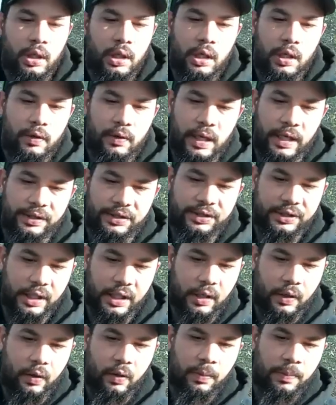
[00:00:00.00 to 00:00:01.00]
All right,
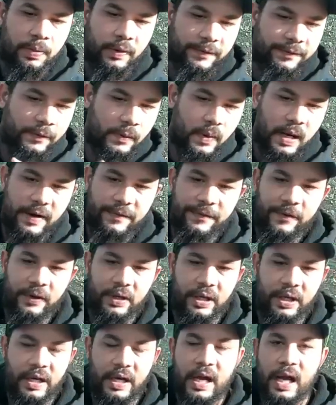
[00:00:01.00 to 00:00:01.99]
so before I
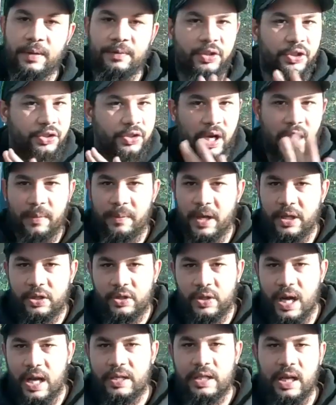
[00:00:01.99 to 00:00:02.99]
forget, I'm just trying to make
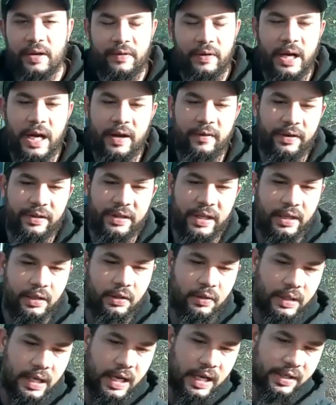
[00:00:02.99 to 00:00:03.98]
sure I cover everything,
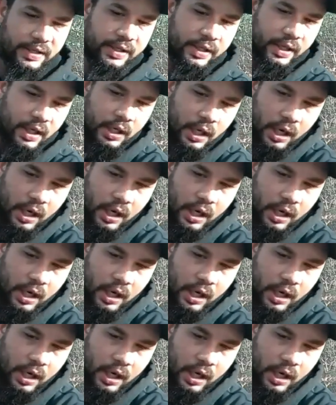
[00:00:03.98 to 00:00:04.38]
you guys.